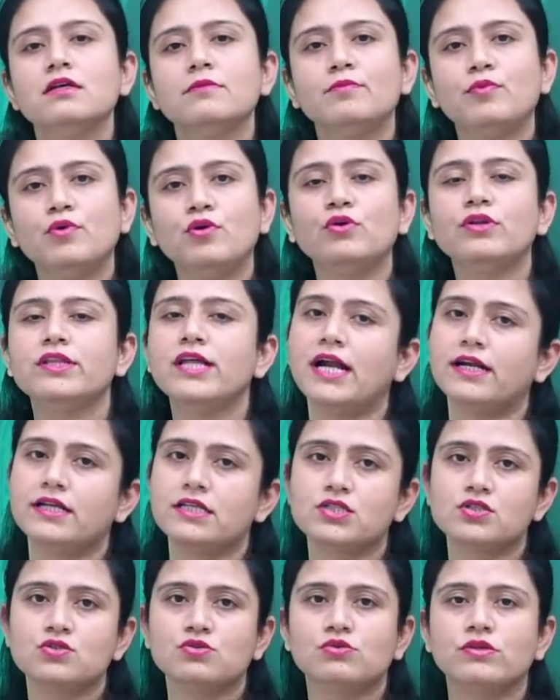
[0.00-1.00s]
pore that
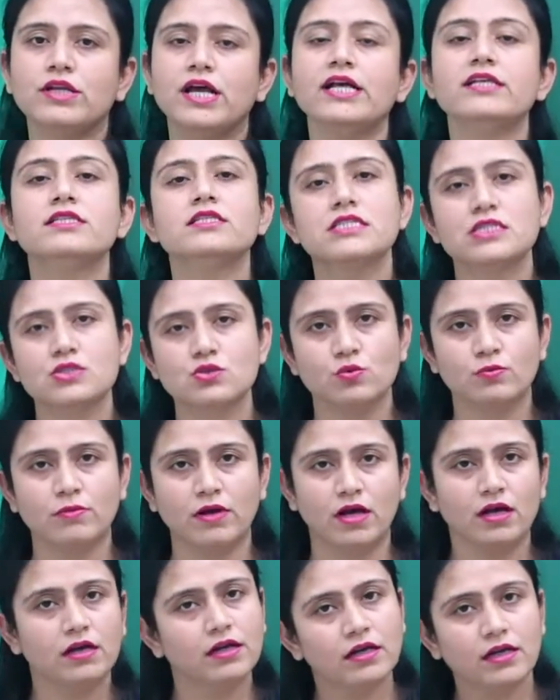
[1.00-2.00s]
is known as
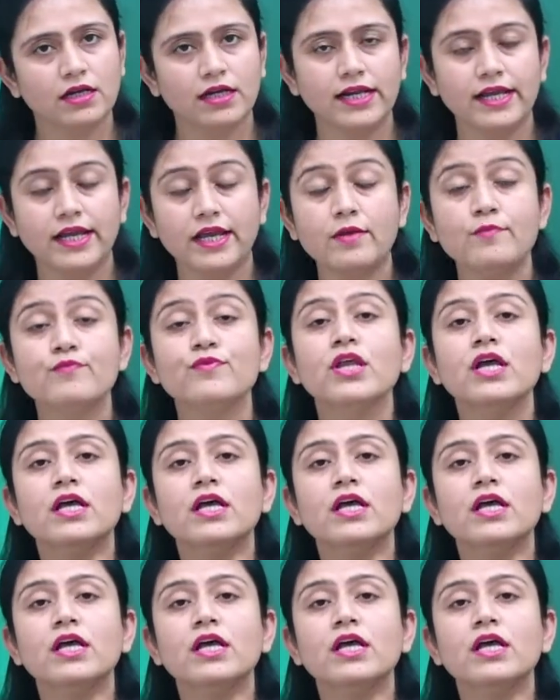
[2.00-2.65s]
stoma. Clear?